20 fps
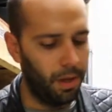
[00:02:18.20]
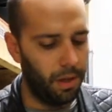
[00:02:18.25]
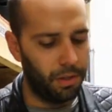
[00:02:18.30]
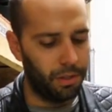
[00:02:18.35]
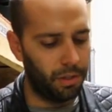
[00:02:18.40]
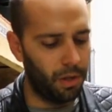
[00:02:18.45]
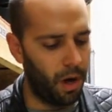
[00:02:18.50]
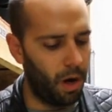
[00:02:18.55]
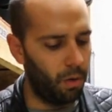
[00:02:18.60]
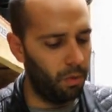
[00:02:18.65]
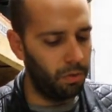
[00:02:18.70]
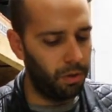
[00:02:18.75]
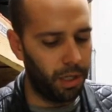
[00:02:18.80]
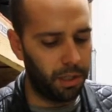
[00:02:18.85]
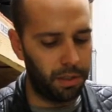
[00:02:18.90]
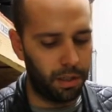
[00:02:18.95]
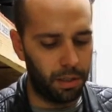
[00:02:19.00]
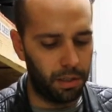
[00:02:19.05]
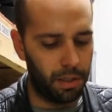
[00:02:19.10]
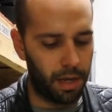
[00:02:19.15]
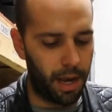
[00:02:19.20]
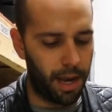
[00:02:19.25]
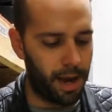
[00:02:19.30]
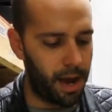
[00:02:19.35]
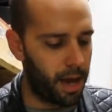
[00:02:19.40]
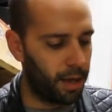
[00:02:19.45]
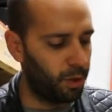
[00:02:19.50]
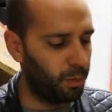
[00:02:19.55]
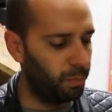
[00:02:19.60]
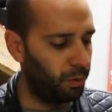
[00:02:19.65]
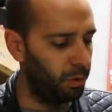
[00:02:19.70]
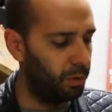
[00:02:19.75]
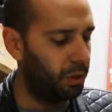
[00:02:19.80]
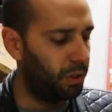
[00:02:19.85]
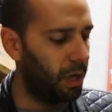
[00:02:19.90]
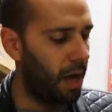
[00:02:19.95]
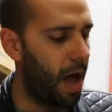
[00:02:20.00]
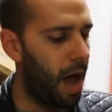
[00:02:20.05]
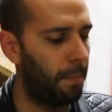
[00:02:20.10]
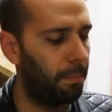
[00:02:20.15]
So this is a spruce
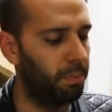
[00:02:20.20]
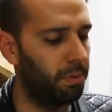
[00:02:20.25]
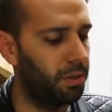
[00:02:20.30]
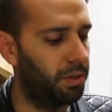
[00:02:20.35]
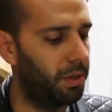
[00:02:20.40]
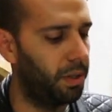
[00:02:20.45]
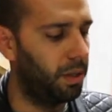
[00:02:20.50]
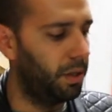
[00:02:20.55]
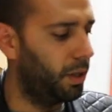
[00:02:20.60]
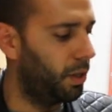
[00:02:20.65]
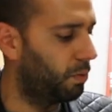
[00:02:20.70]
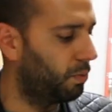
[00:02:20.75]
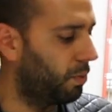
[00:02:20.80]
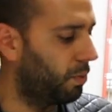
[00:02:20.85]
top, Brazilian